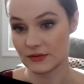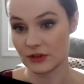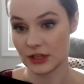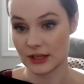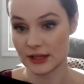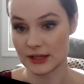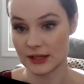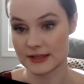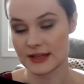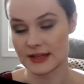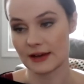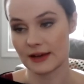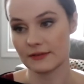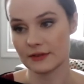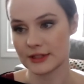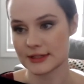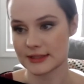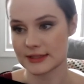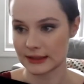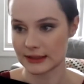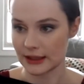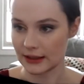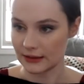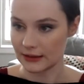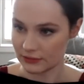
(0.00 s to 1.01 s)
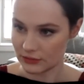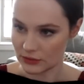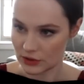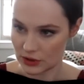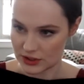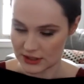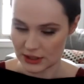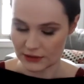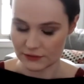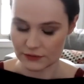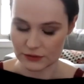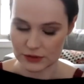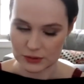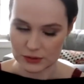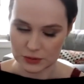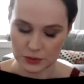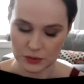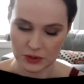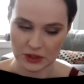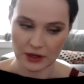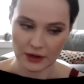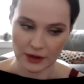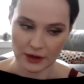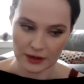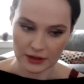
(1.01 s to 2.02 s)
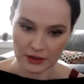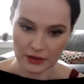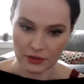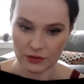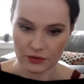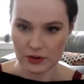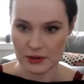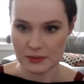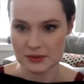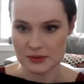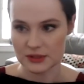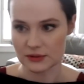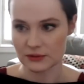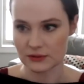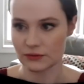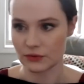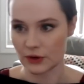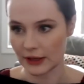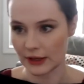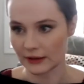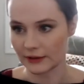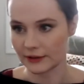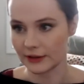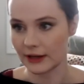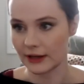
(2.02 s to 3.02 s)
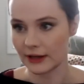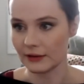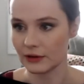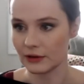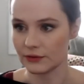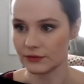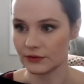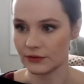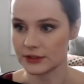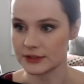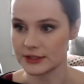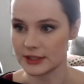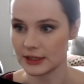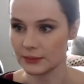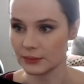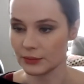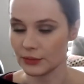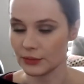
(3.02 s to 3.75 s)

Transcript: because obviously there's a difference between onion thrips and Frankliniella, for example.